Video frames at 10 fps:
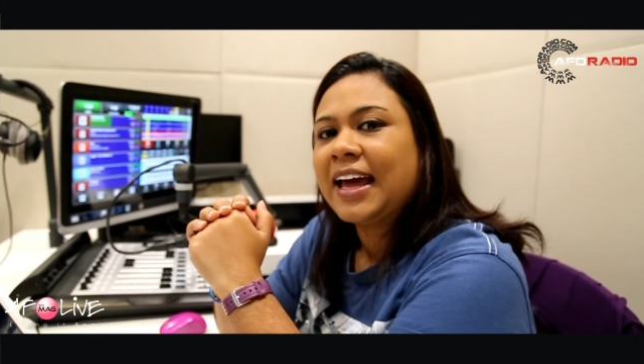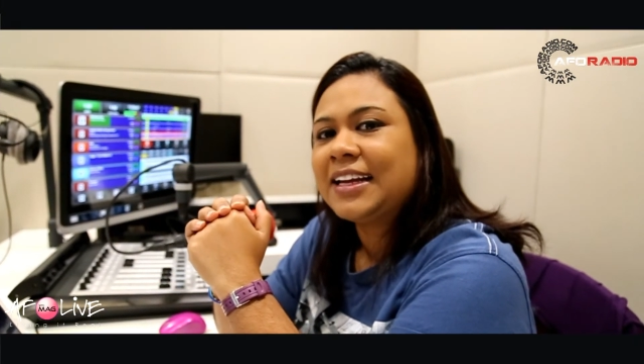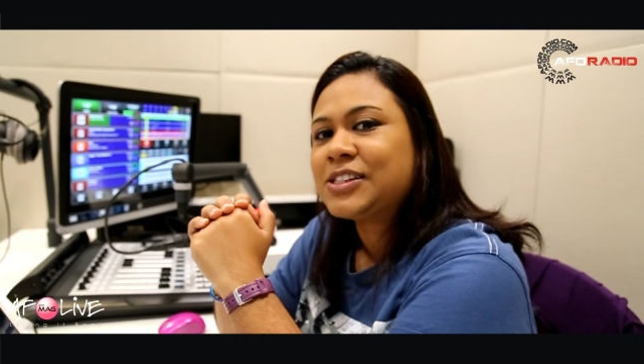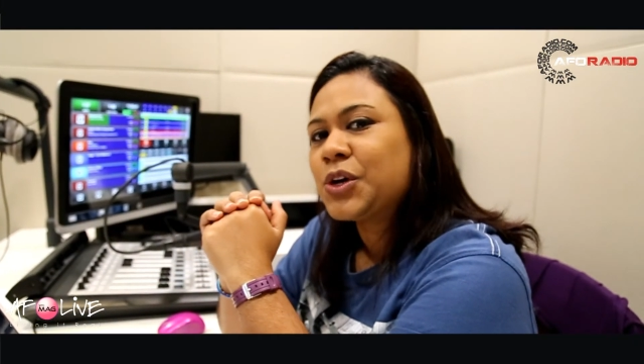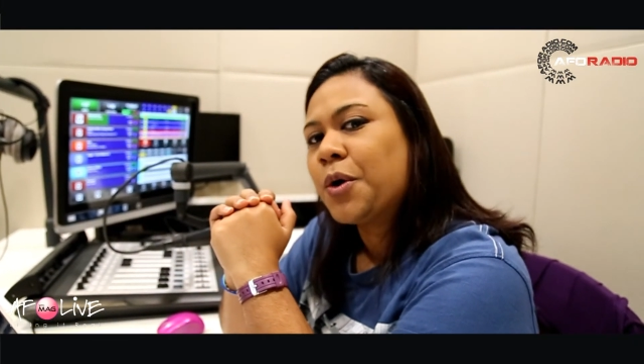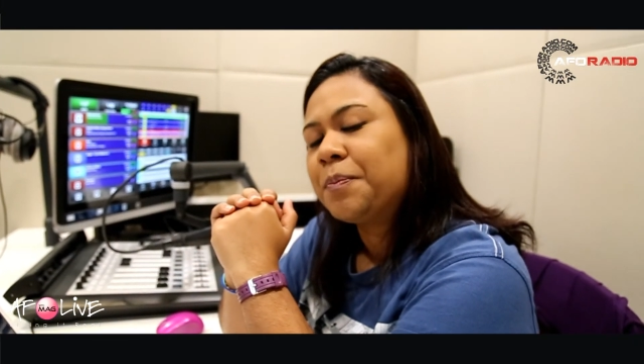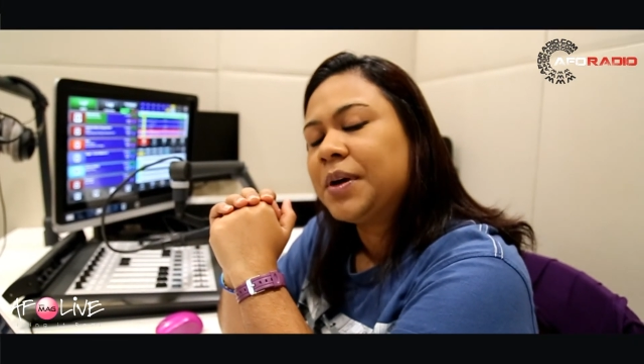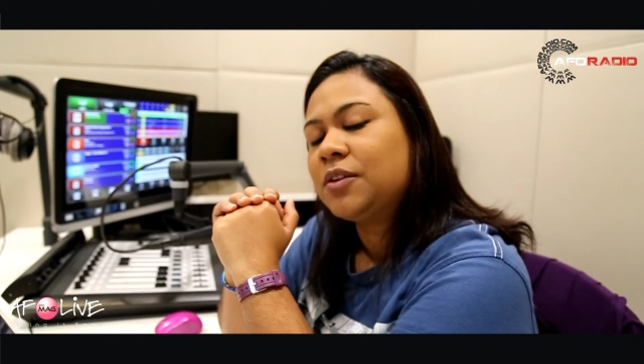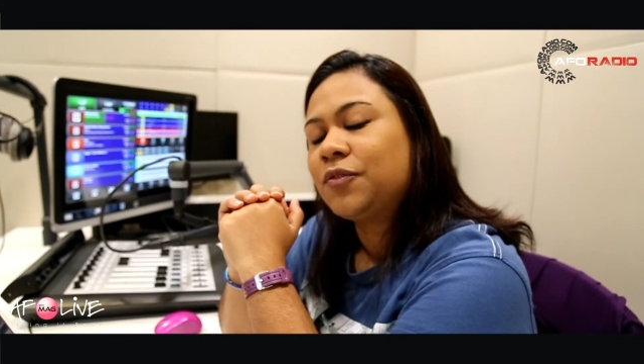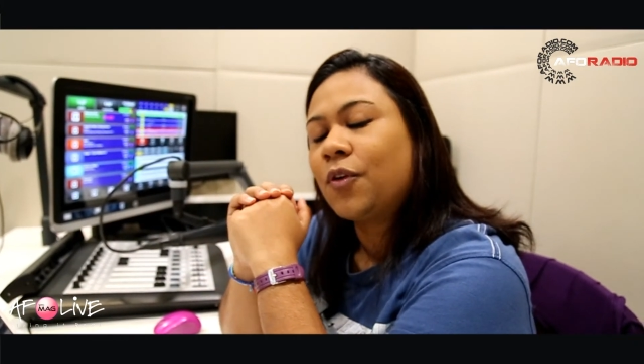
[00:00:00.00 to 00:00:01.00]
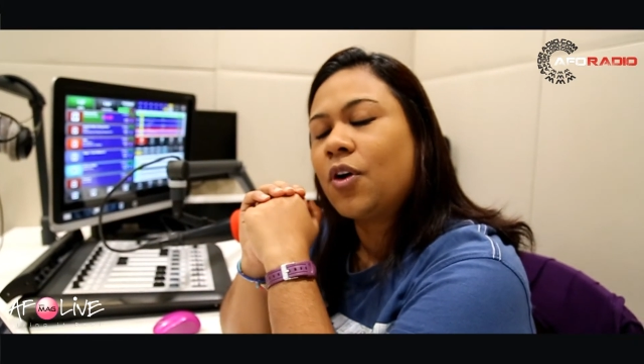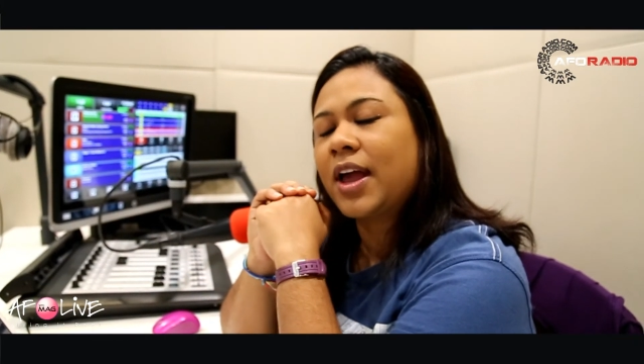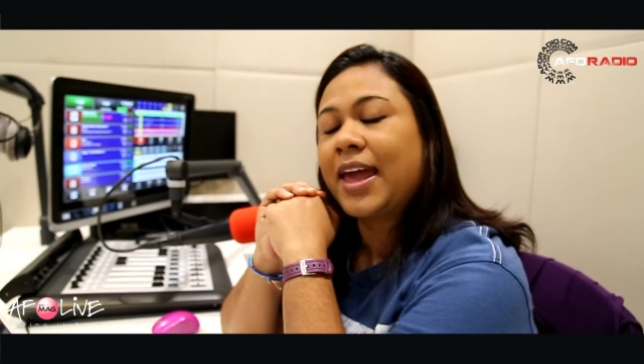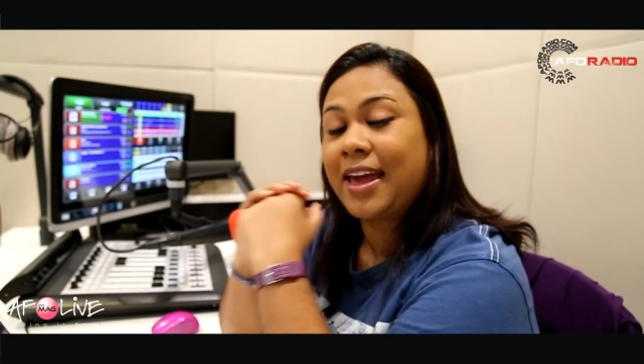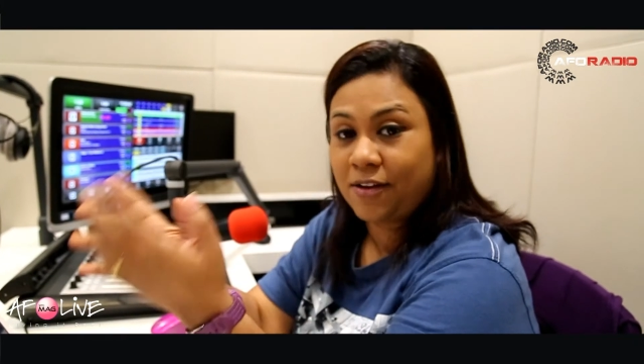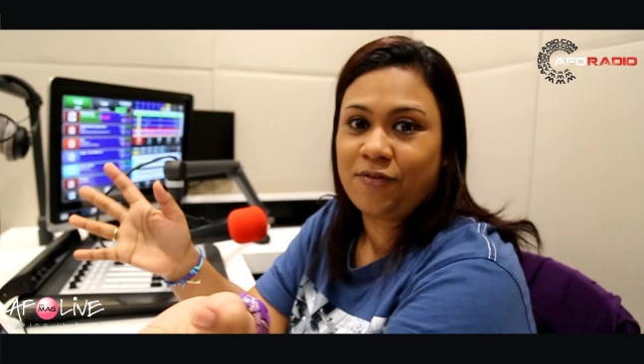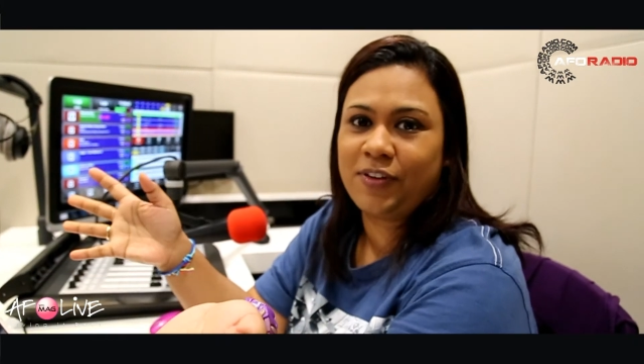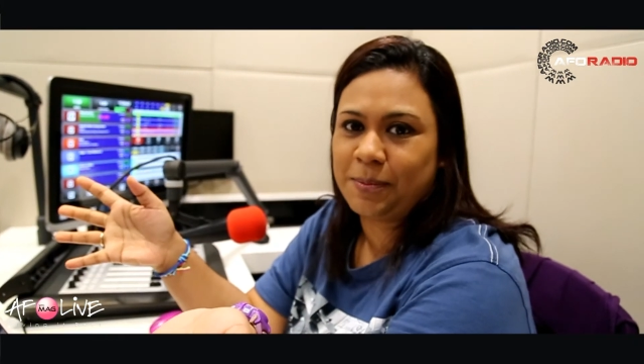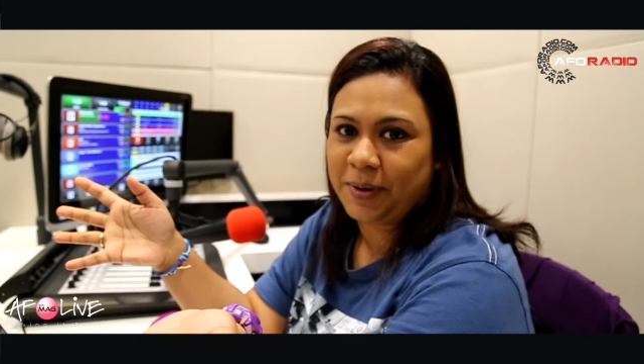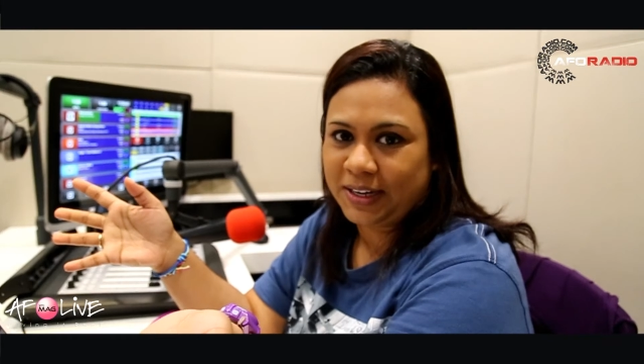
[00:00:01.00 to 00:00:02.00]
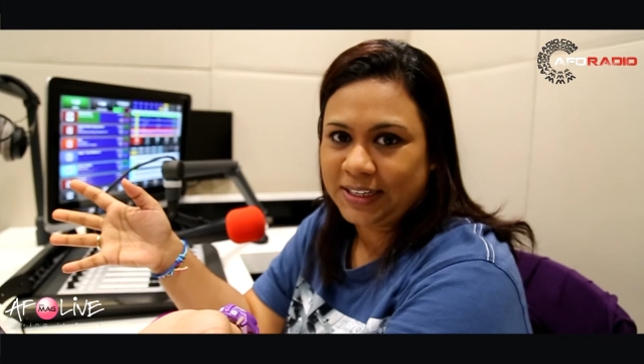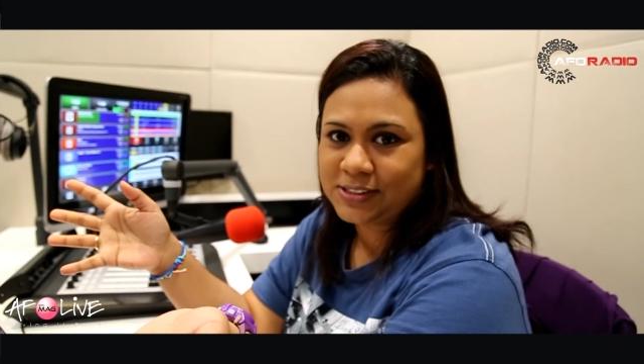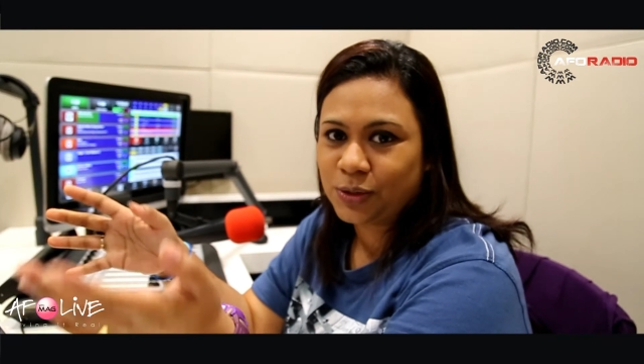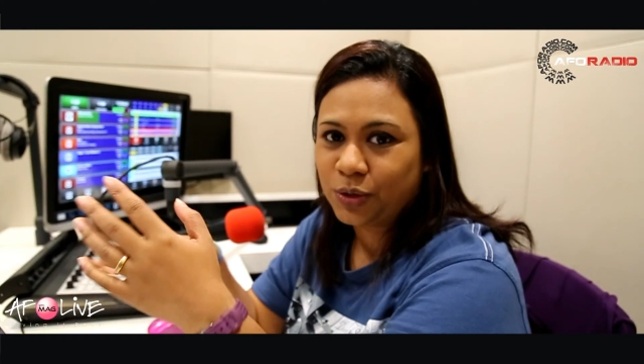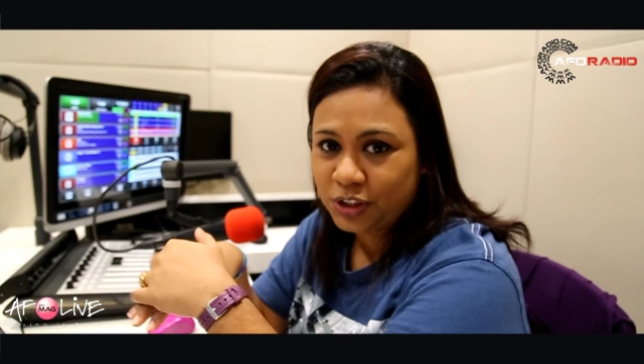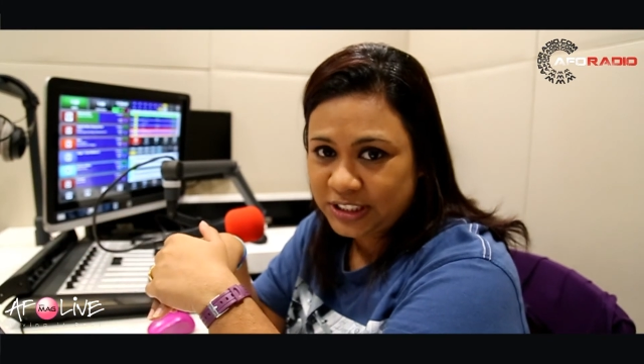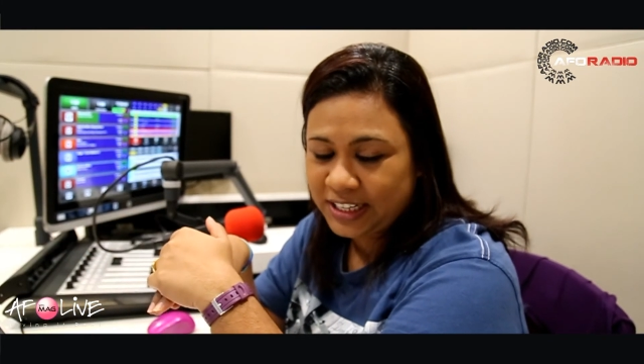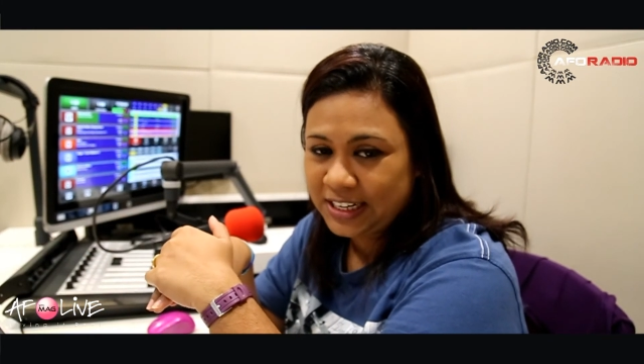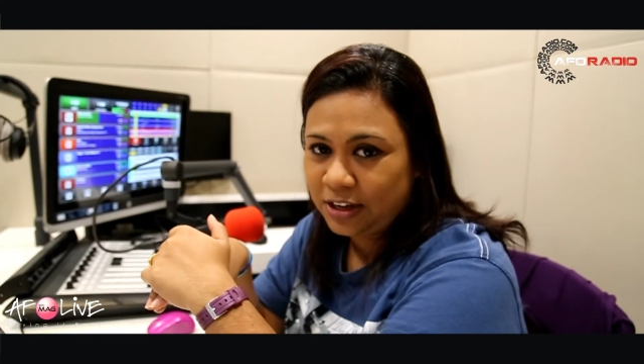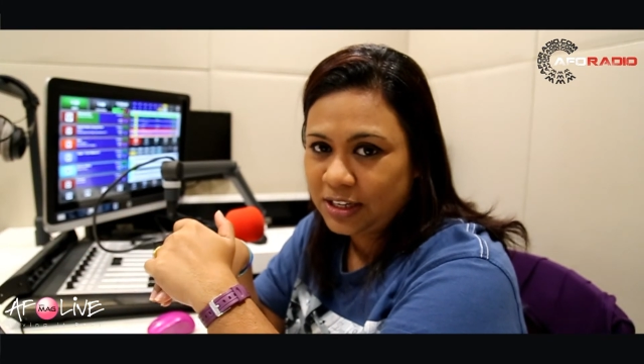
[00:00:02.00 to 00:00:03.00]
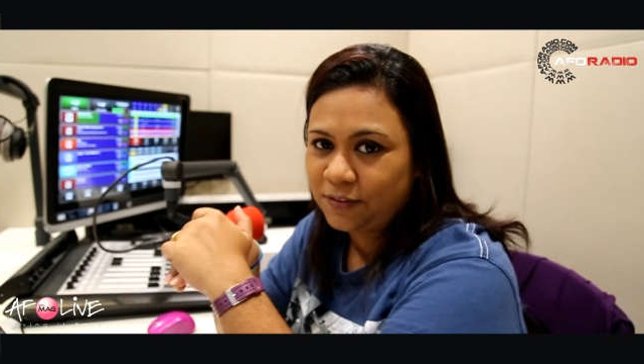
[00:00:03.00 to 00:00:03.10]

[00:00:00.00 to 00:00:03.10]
And it's open for everybody. So go check it out.